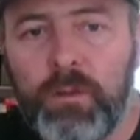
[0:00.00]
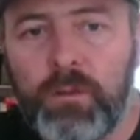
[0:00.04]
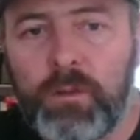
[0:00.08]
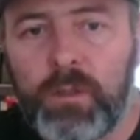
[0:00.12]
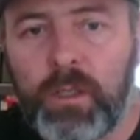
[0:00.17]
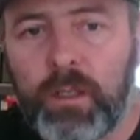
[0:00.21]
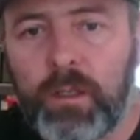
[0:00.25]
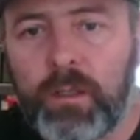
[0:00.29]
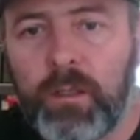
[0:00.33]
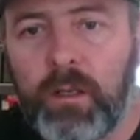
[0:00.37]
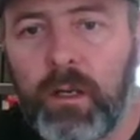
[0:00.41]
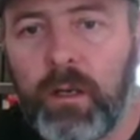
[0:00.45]

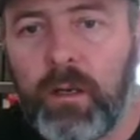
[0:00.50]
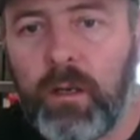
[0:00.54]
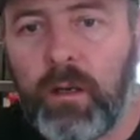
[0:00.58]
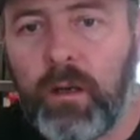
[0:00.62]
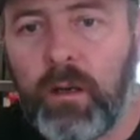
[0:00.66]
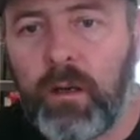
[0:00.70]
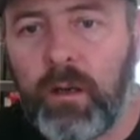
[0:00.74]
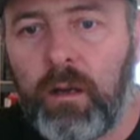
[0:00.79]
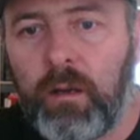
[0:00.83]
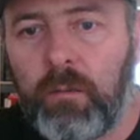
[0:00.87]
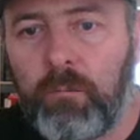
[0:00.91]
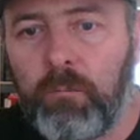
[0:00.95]
actually
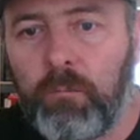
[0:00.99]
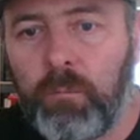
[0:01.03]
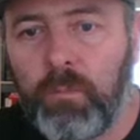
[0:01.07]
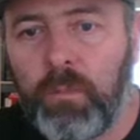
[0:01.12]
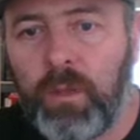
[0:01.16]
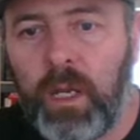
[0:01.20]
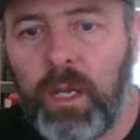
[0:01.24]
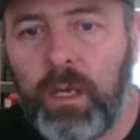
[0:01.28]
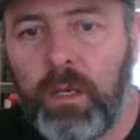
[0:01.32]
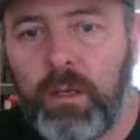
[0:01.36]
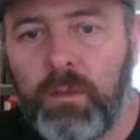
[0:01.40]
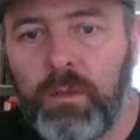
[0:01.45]
using
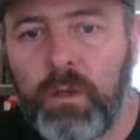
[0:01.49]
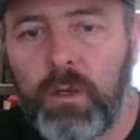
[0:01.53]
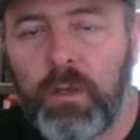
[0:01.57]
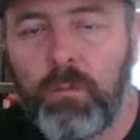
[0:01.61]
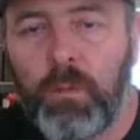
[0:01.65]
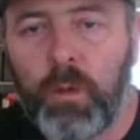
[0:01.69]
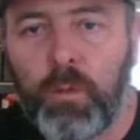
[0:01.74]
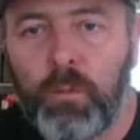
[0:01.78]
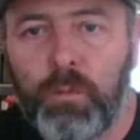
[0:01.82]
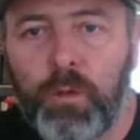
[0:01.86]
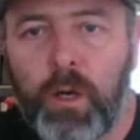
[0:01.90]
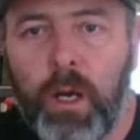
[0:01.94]

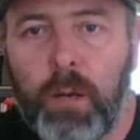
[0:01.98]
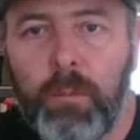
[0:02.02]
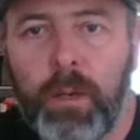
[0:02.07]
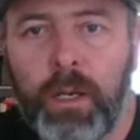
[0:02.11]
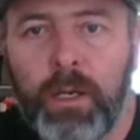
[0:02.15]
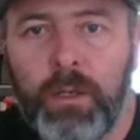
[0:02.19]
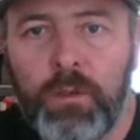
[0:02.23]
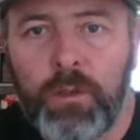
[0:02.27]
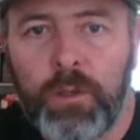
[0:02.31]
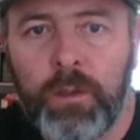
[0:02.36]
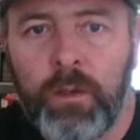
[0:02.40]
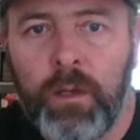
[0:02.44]
the
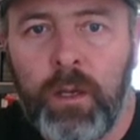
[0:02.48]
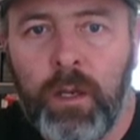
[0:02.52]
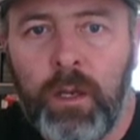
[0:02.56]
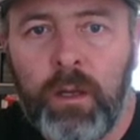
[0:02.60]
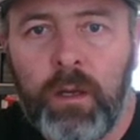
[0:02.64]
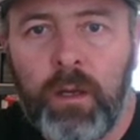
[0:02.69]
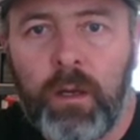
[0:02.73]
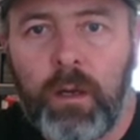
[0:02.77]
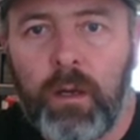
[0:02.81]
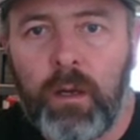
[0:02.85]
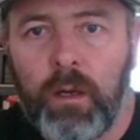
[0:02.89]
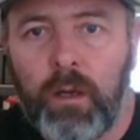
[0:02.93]
turboprop
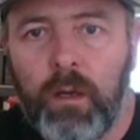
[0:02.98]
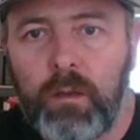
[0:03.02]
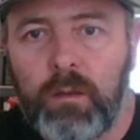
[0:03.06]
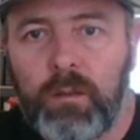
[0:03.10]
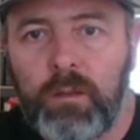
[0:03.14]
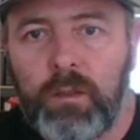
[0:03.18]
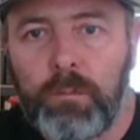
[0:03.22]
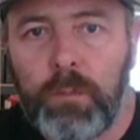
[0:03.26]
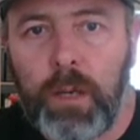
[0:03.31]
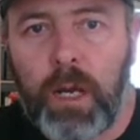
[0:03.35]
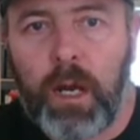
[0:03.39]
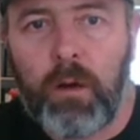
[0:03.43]
engine
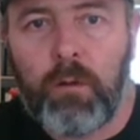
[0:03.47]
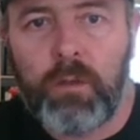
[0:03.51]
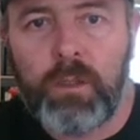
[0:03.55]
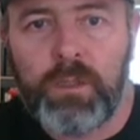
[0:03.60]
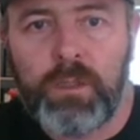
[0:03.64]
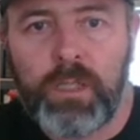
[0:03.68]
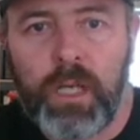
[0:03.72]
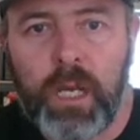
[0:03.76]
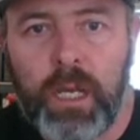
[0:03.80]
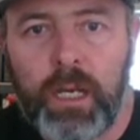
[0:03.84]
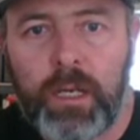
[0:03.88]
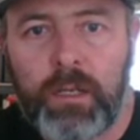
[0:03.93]
to
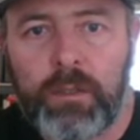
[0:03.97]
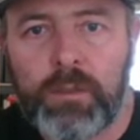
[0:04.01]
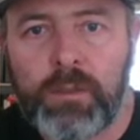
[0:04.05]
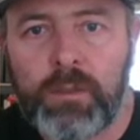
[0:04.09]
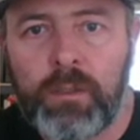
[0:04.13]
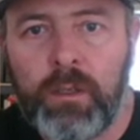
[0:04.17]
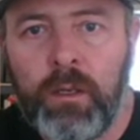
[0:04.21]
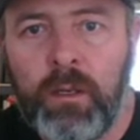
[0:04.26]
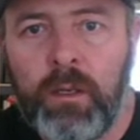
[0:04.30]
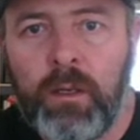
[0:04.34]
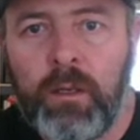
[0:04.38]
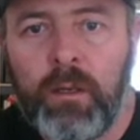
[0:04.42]
power
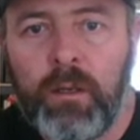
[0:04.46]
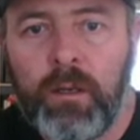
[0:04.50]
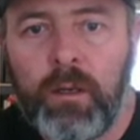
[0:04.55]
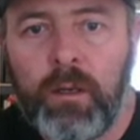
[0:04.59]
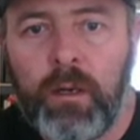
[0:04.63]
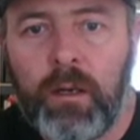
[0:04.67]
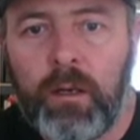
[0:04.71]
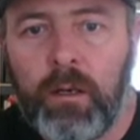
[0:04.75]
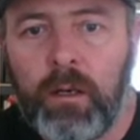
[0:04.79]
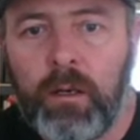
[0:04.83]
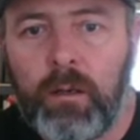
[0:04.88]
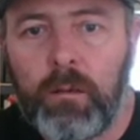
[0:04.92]
tanks,
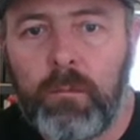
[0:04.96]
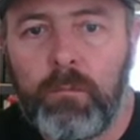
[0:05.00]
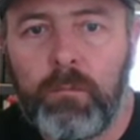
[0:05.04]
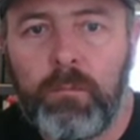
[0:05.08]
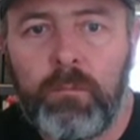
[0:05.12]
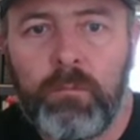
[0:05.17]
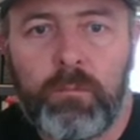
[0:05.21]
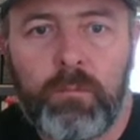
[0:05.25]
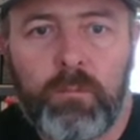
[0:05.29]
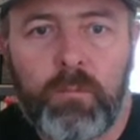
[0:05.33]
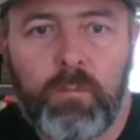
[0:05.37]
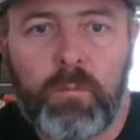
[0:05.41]

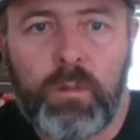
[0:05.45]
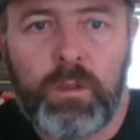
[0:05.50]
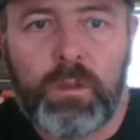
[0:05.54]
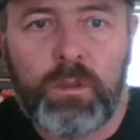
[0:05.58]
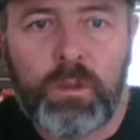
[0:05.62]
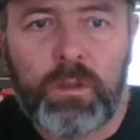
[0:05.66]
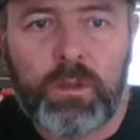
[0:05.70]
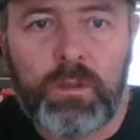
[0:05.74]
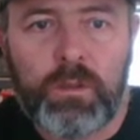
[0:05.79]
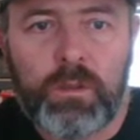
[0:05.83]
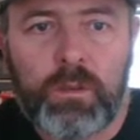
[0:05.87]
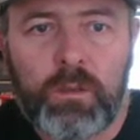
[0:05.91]

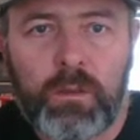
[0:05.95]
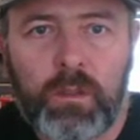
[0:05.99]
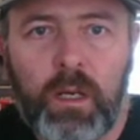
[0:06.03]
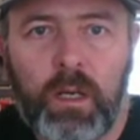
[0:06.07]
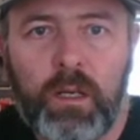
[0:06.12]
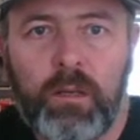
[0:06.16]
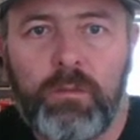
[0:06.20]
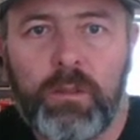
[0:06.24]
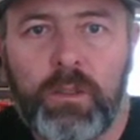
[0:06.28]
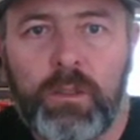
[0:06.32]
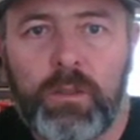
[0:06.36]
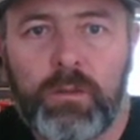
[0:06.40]
which
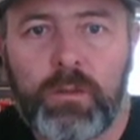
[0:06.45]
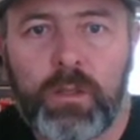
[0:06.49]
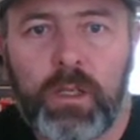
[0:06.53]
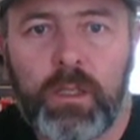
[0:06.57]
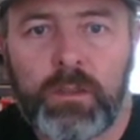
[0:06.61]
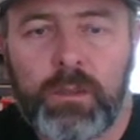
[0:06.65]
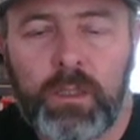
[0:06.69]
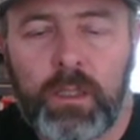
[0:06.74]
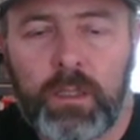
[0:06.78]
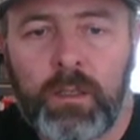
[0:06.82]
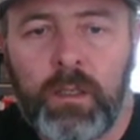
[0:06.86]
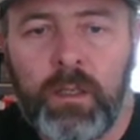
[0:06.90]
is kind of
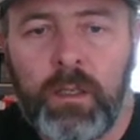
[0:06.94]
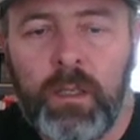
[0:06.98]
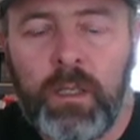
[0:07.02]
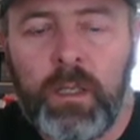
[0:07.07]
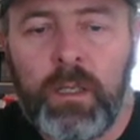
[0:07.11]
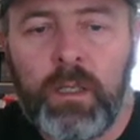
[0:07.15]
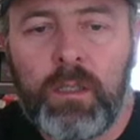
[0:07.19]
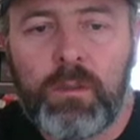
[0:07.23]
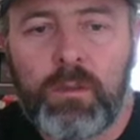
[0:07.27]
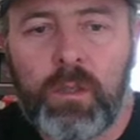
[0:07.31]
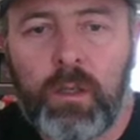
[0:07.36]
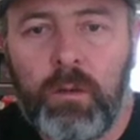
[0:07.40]
interesting.
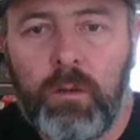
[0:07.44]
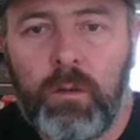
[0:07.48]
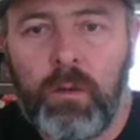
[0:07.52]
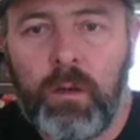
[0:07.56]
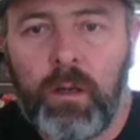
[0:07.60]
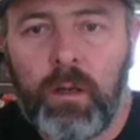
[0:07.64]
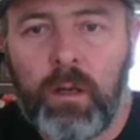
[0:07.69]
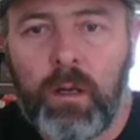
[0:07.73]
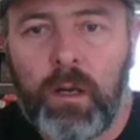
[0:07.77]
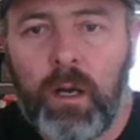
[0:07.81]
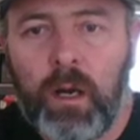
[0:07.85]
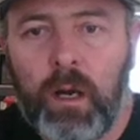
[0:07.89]

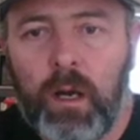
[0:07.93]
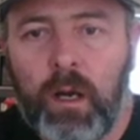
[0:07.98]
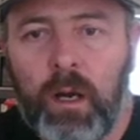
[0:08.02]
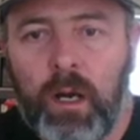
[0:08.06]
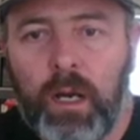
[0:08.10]
So